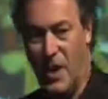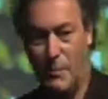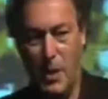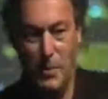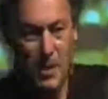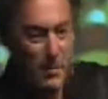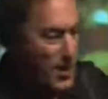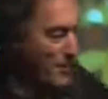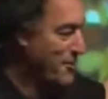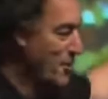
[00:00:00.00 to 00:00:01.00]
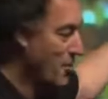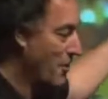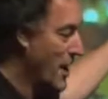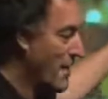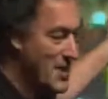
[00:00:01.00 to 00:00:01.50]
And people are making
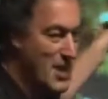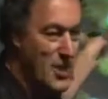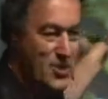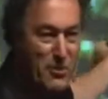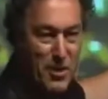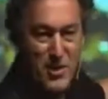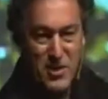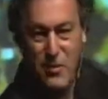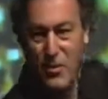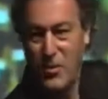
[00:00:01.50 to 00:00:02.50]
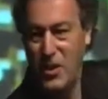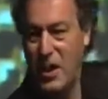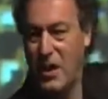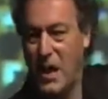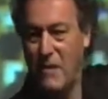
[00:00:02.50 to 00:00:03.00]
photographs. And now
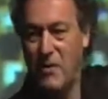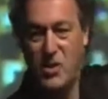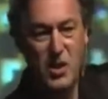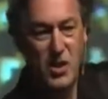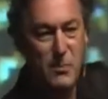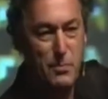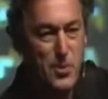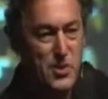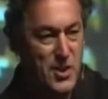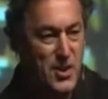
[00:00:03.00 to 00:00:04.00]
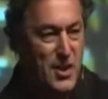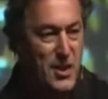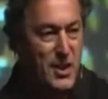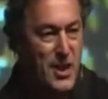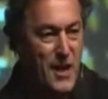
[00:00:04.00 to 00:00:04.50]
2013, every single
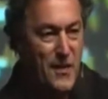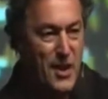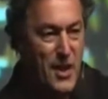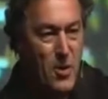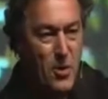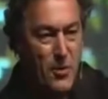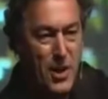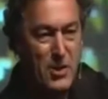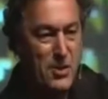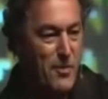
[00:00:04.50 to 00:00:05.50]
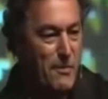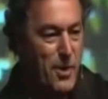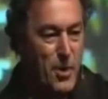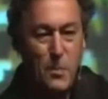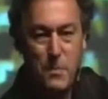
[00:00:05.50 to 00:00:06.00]
person at the inauguration of the
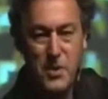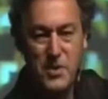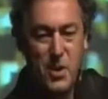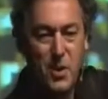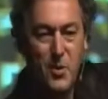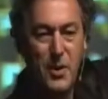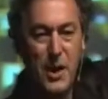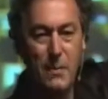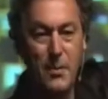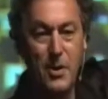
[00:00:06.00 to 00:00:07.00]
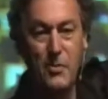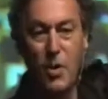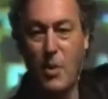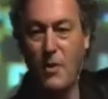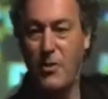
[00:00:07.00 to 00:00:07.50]
Pope is holding up a
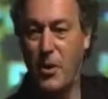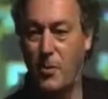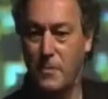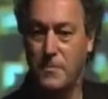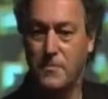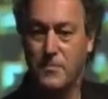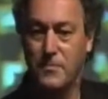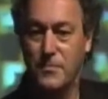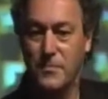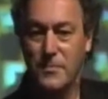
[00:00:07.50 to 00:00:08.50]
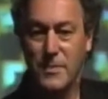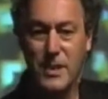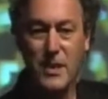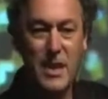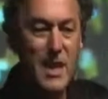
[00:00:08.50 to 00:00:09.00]
mobile phone.
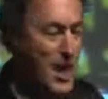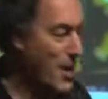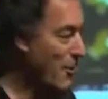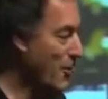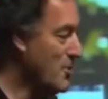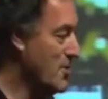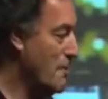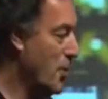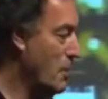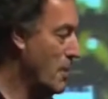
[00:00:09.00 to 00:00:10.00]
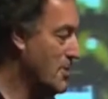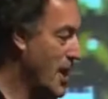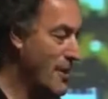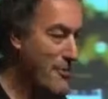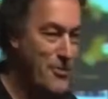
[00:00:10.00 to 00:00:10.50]
And of course, the Pope
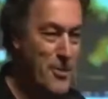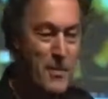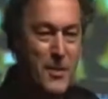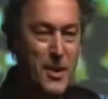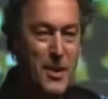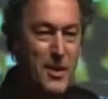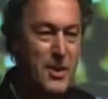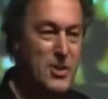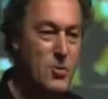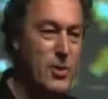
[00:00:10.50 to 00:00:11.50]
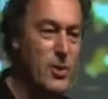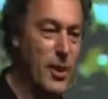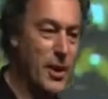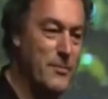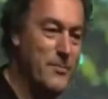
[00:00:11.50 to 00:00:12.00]
himself is
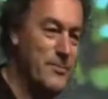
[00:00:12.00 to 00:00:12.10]
Twittering.